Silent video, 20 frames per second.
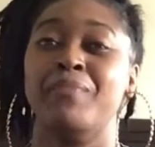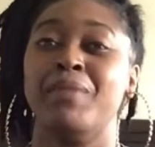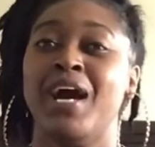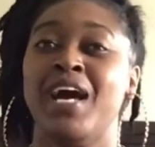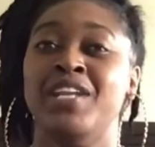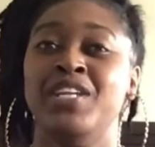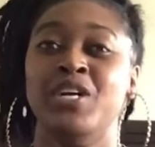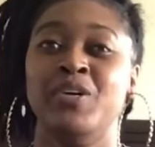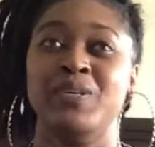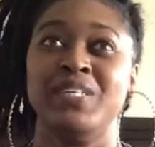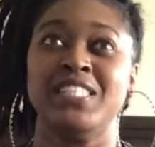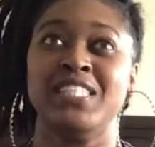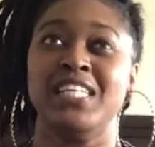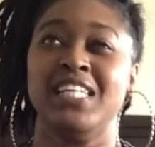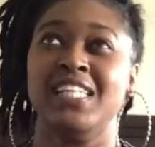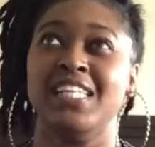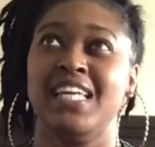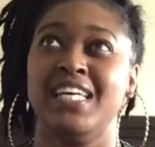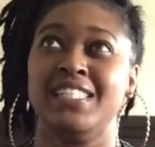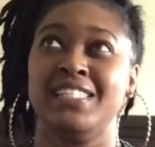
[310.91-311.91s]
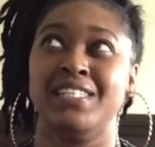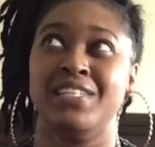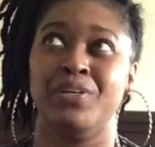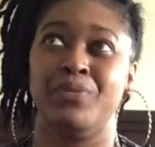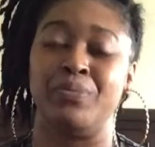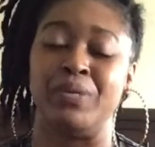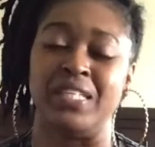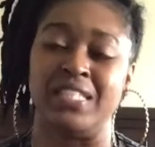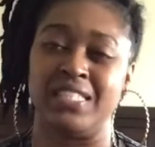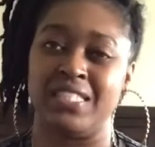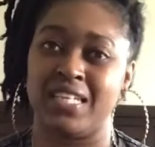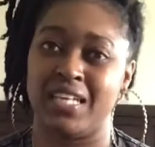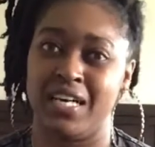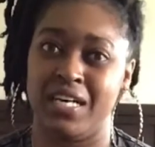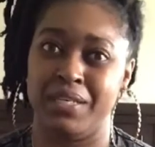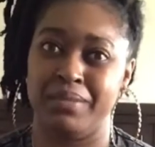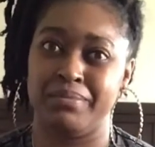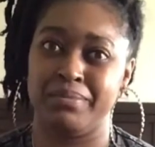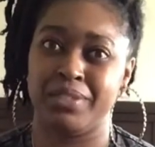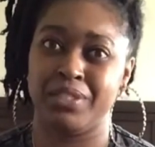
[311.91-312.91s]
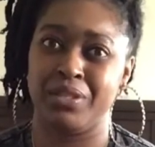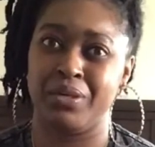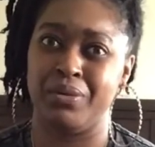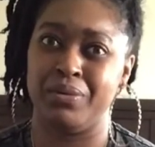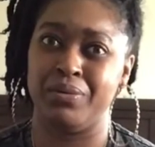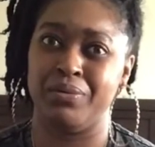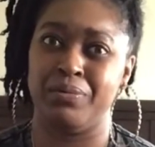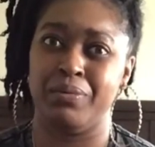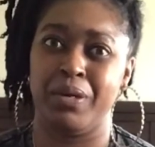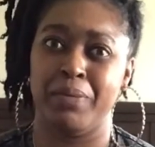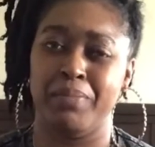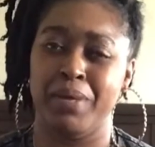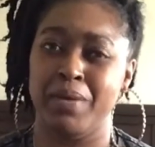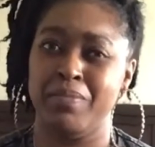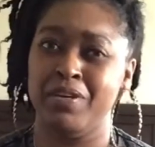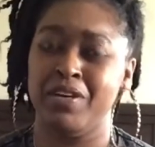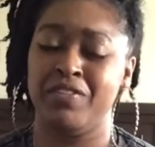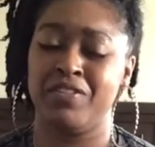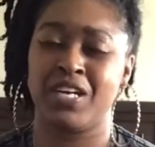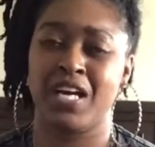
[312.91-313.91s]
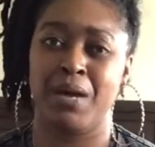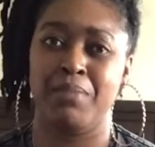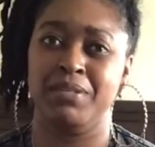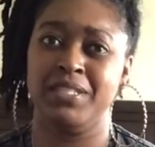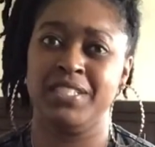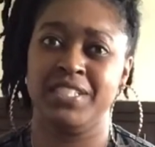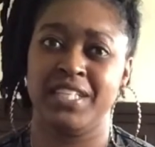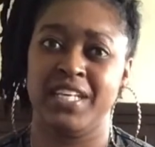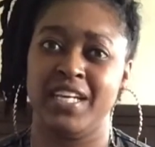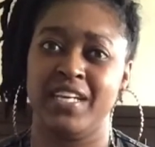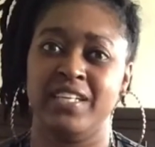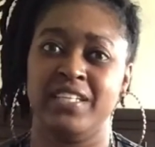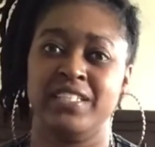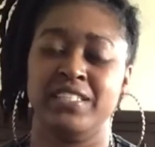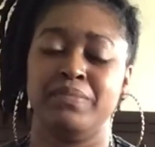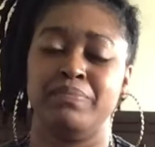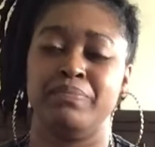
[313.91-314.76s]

But I know it took less than a week to come, so maybe a couple of days.